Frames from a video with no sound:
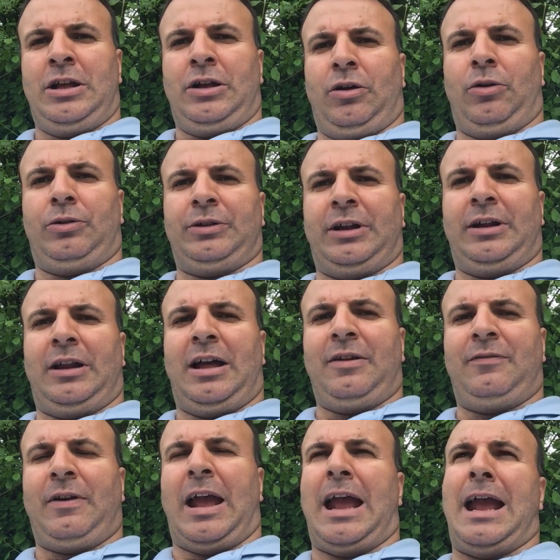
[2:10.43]
all their
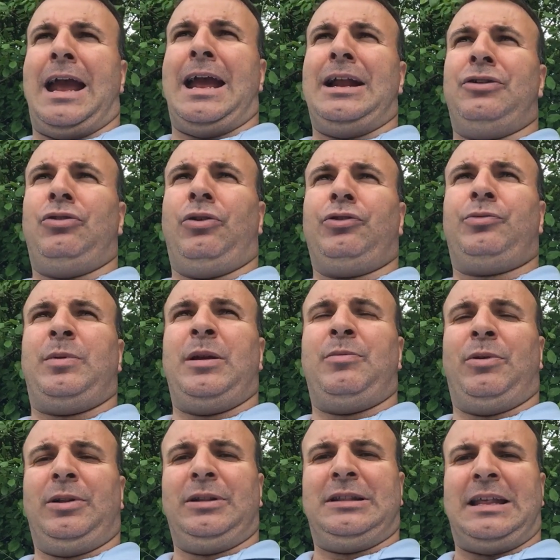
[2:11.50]
life, and those
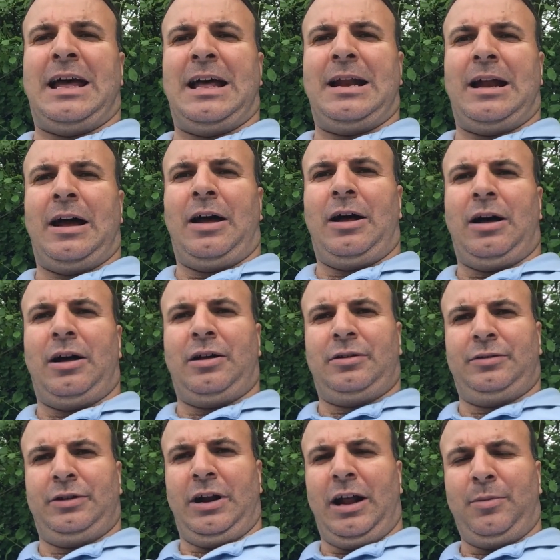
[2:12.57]
people that are
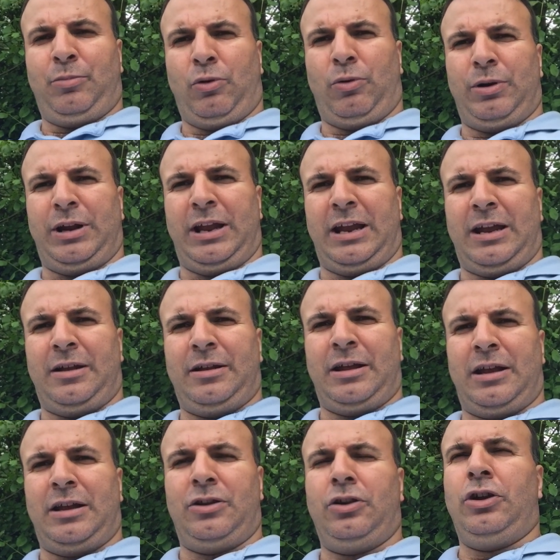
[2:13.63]
not born here
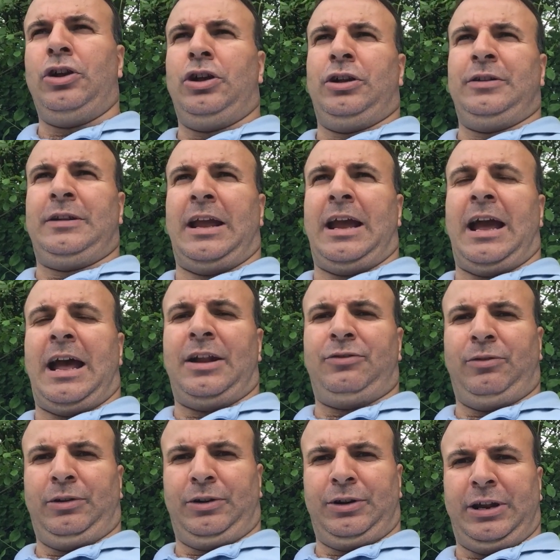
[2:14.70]
and they had
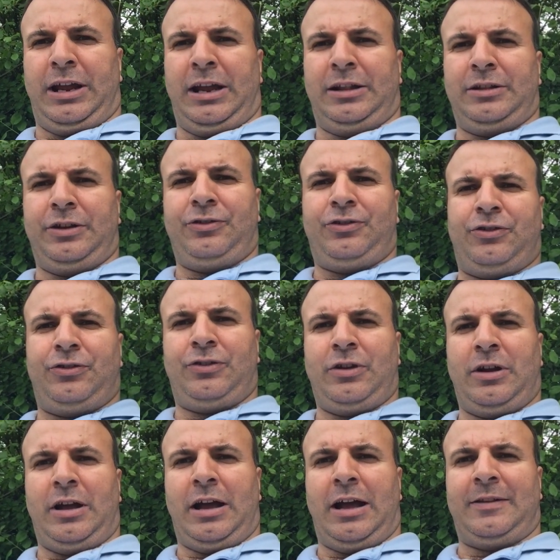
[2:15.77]
to learn English
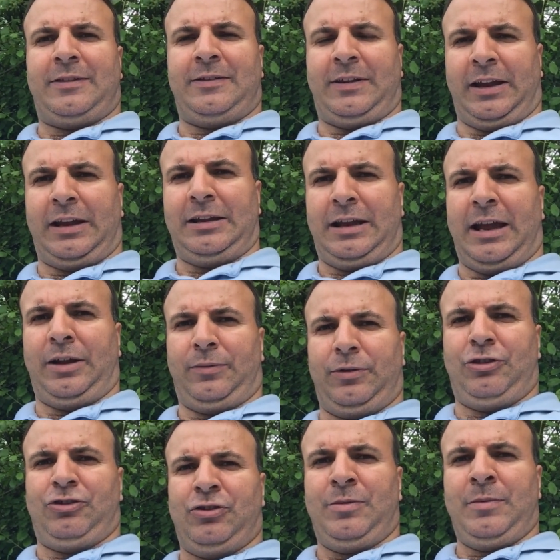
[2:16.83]
as a second
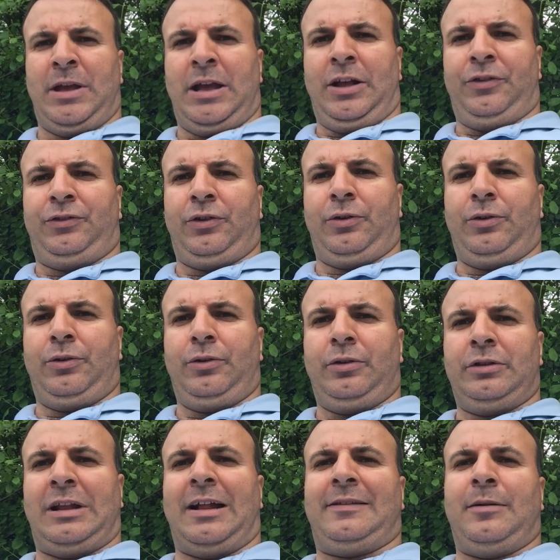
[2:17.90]
language. So
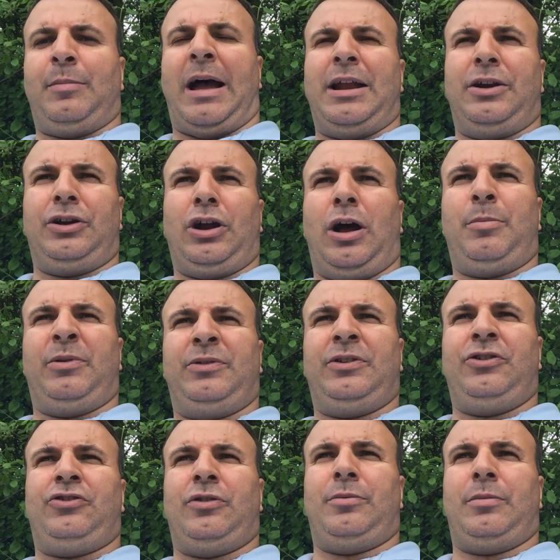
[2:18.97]
that's a binary
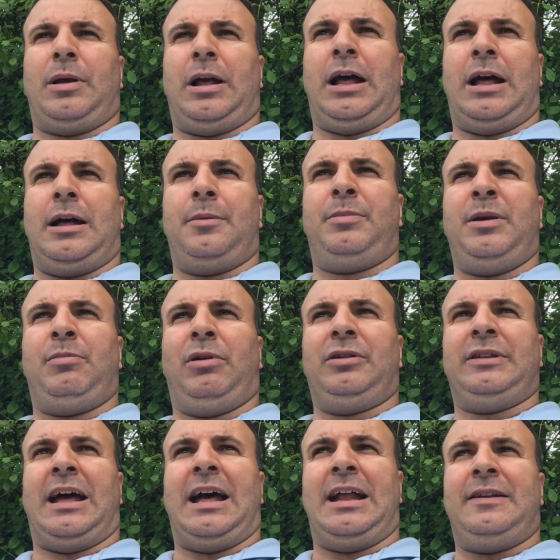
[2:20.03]
opposition. People
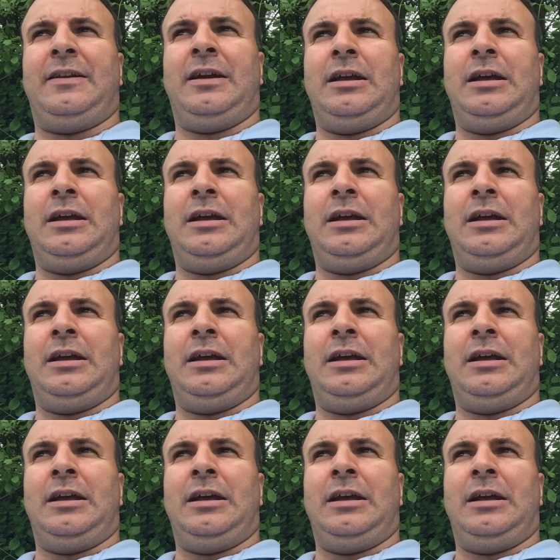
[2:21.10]
that